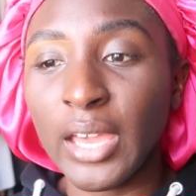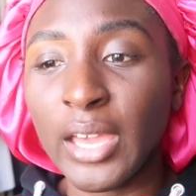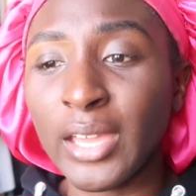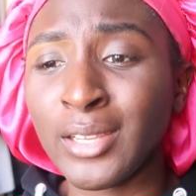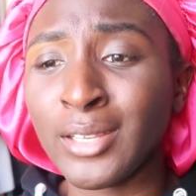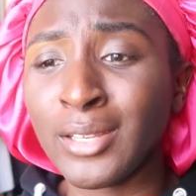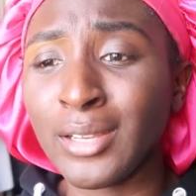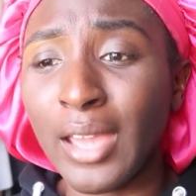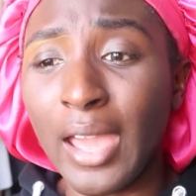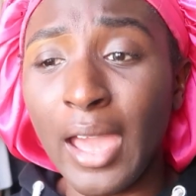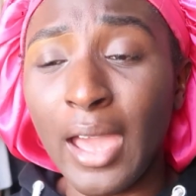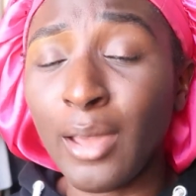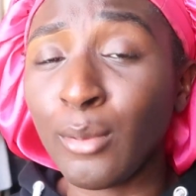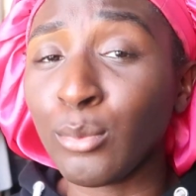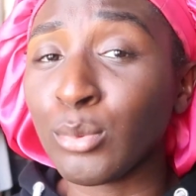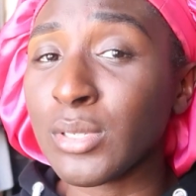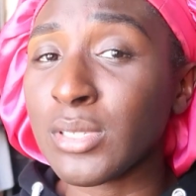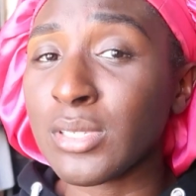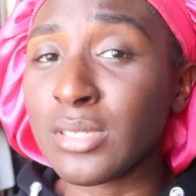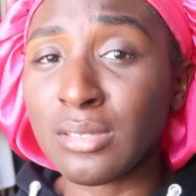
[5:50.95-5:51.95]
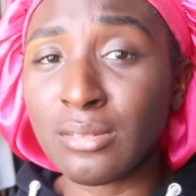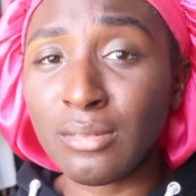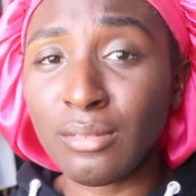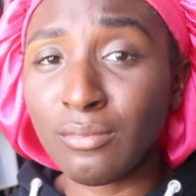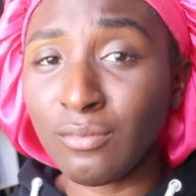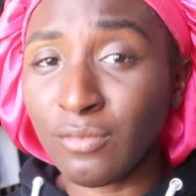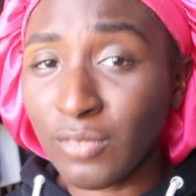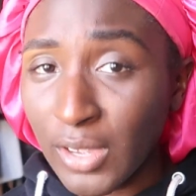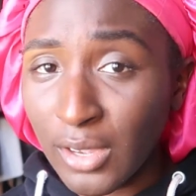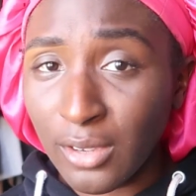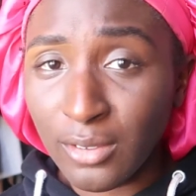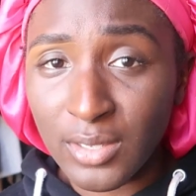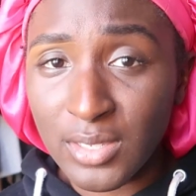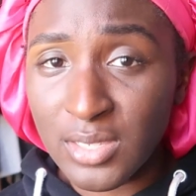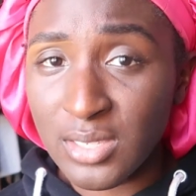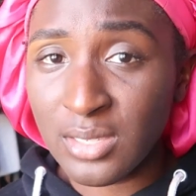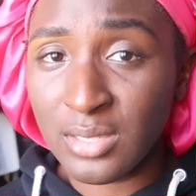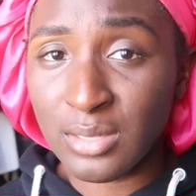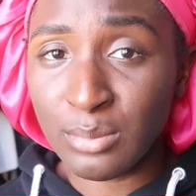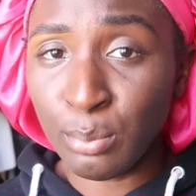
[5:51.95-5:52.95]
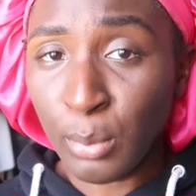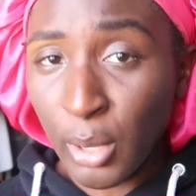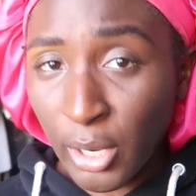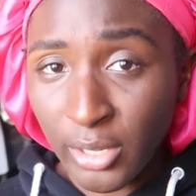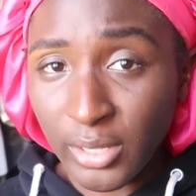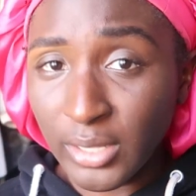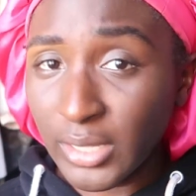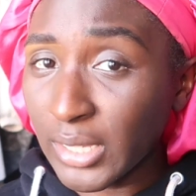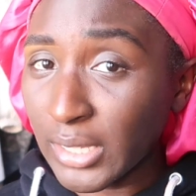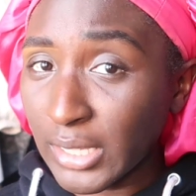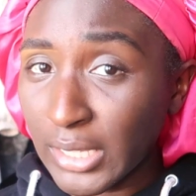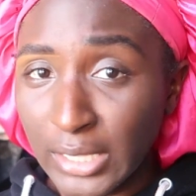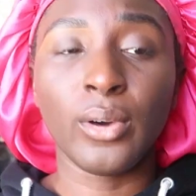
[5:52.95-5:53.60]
I was very smart.